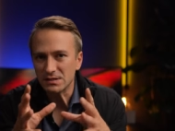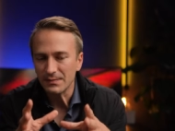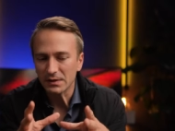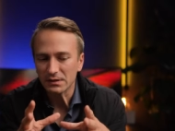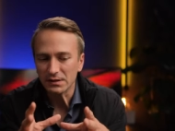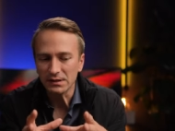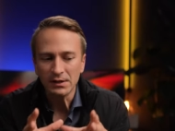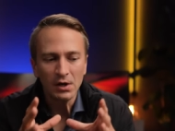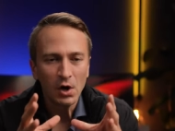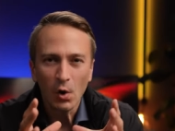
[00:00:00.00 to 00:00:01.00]
typically
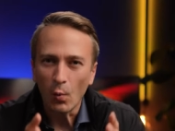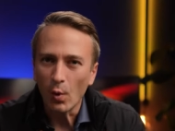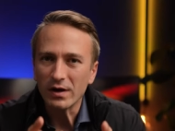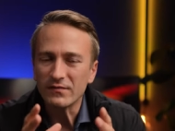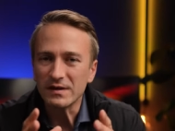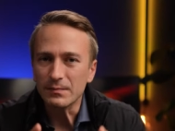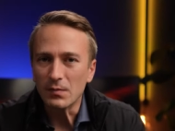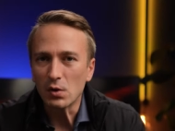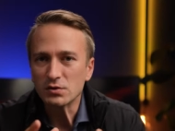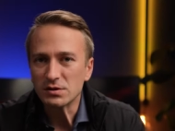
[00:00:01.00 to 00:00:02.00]
one of the
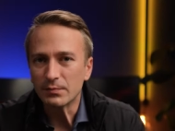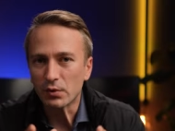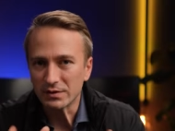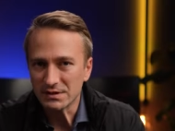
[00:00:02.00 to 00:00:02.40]
most important